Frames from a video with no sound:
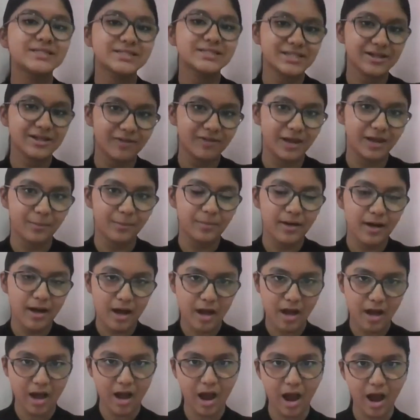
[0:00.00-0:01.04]
develop
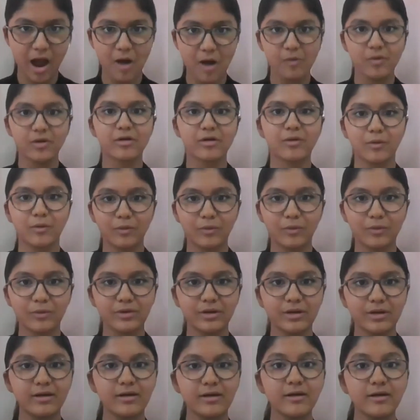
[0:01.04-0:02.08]
our
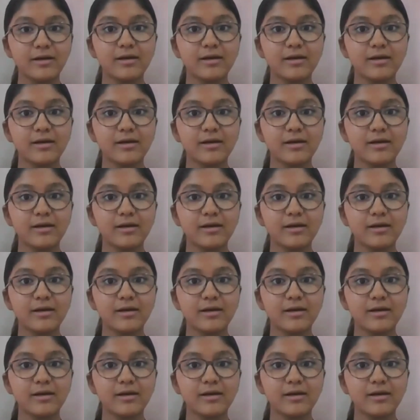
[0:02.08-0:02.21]
own